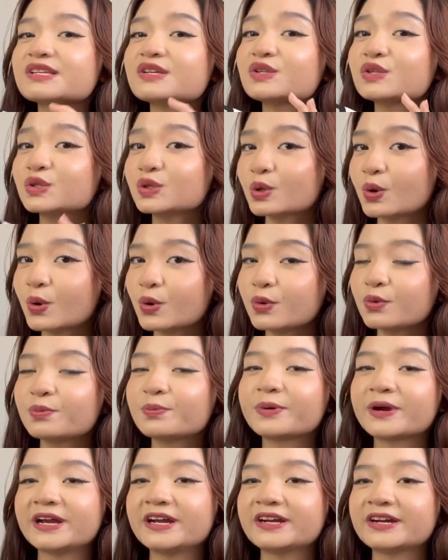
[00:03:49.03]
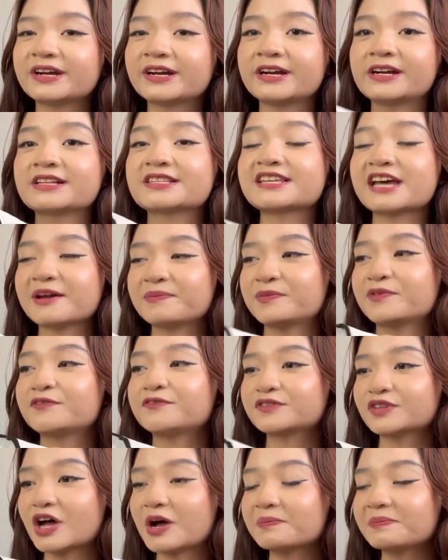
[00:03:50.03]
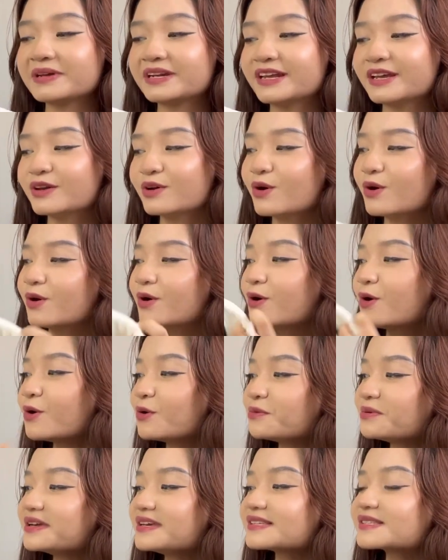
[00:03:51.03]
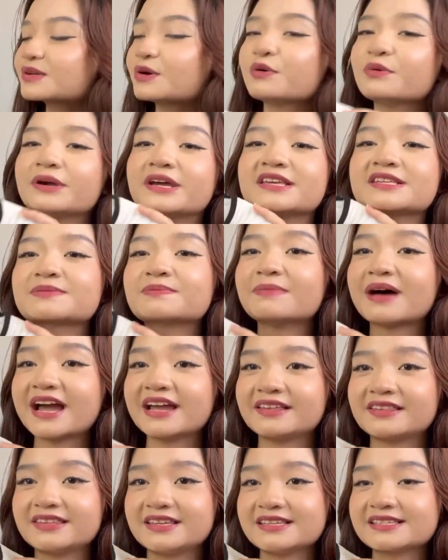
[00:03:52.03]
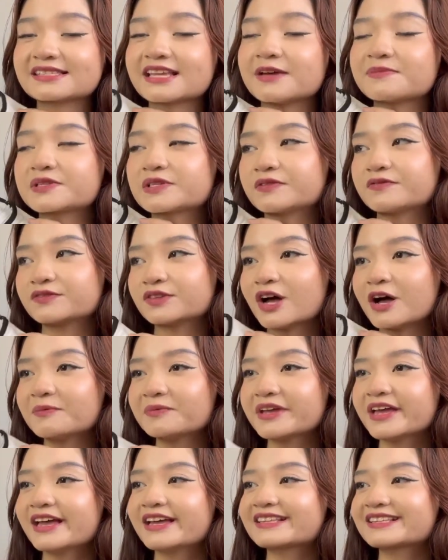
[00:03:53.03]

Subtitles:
is a no-brainer type of top. And I always buy these types of top.